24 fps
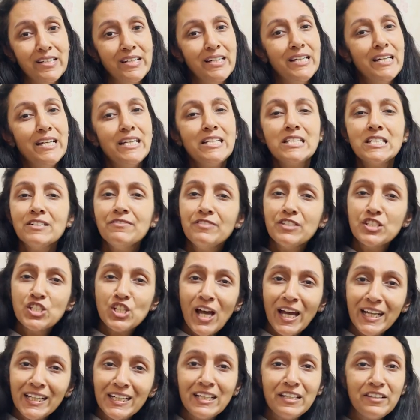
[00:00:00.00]
It's a
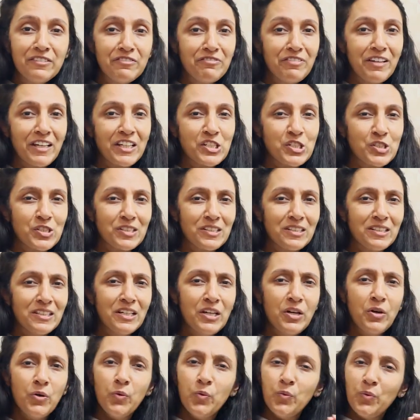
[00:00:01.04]
vaginal infection
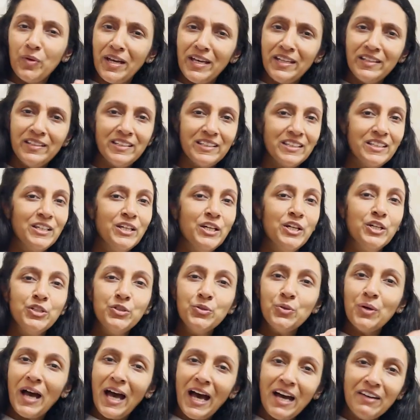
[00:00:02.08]
wherein
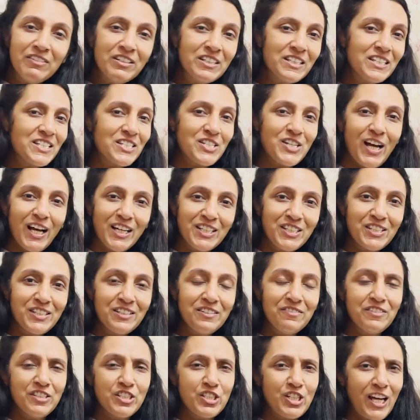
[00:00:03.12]
you have a discharge in the
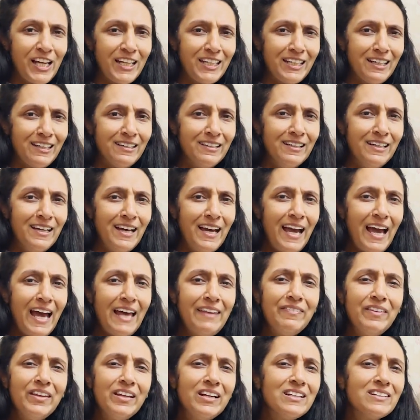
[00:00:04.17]
vagina and
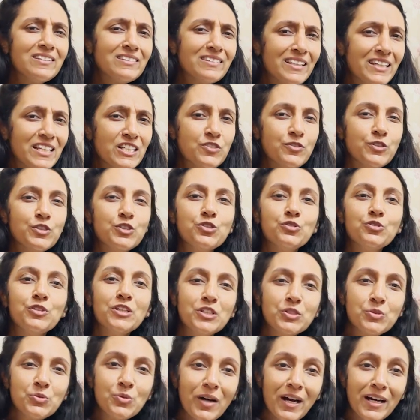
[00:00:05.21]
there are things which you need
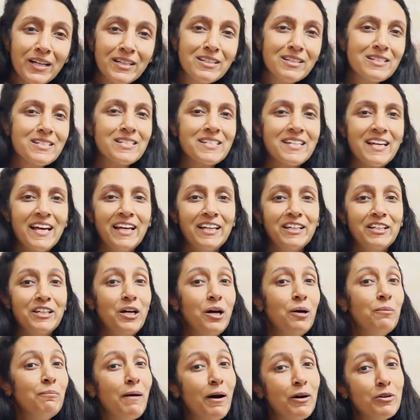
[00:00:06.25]
to understand
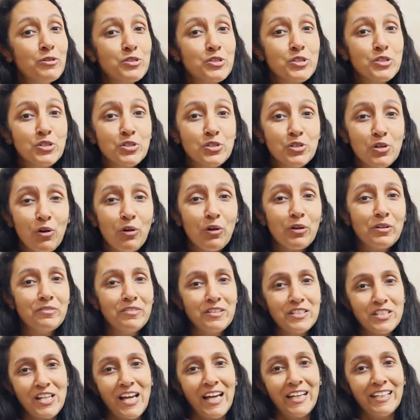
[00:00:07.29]
about your
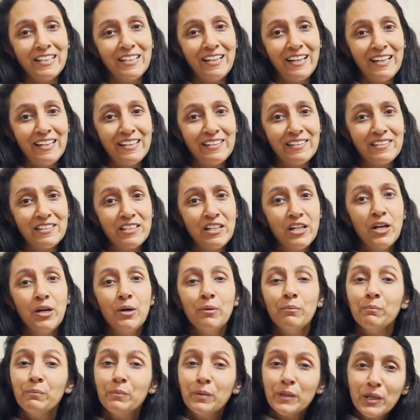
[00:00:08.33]
vaginal health,
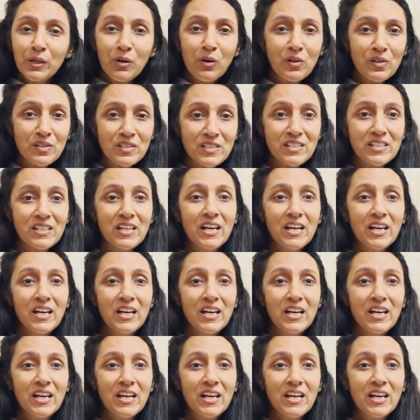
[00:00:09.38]
because